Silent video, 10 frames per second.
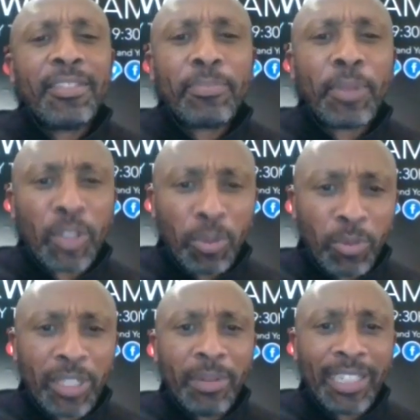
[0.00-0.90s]
Pitso
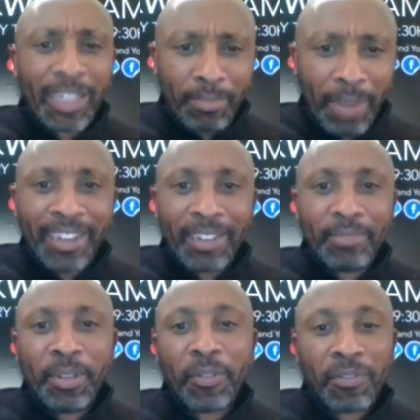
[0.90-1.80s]
Mosimane
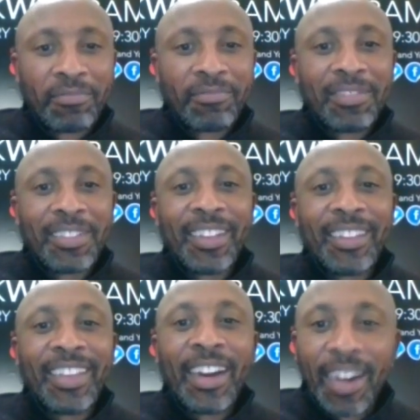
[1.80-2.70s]
reminded me of
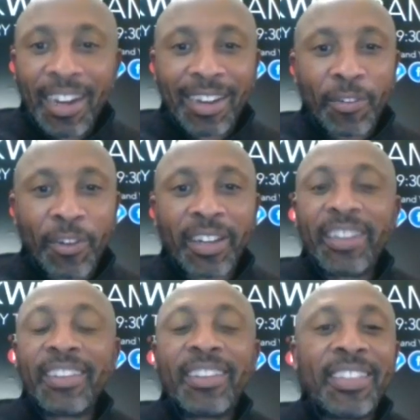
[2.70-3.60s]
the hunger for
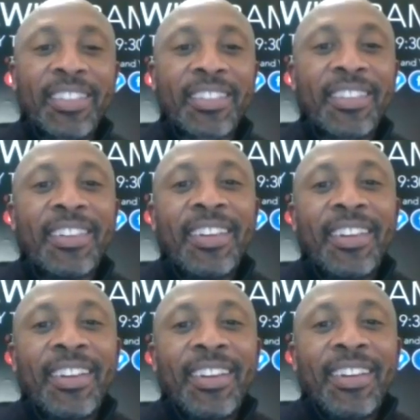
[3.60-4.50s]
greatness.
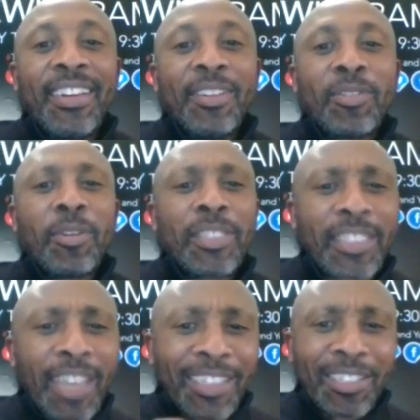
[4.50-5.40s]
So
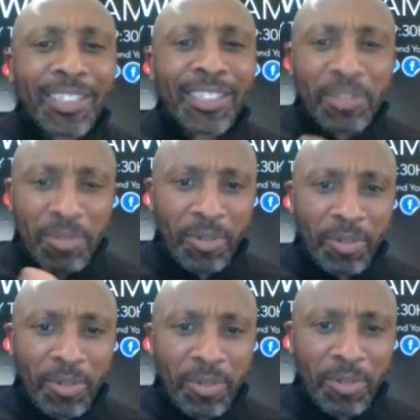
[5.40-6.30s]
just know you
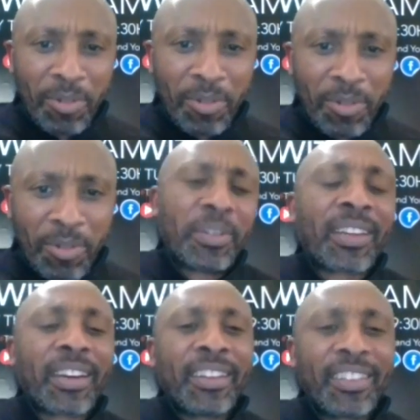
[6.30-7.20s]
have a right to be
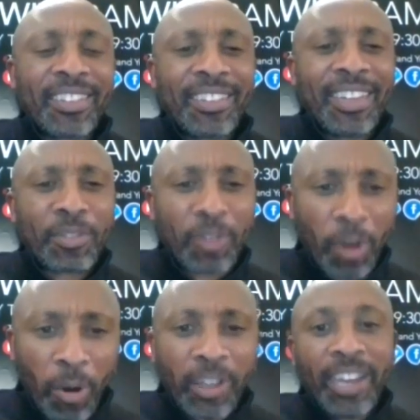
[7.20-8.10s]
great and
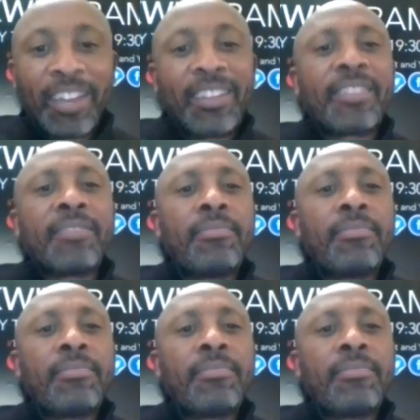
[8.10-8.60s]
go get it.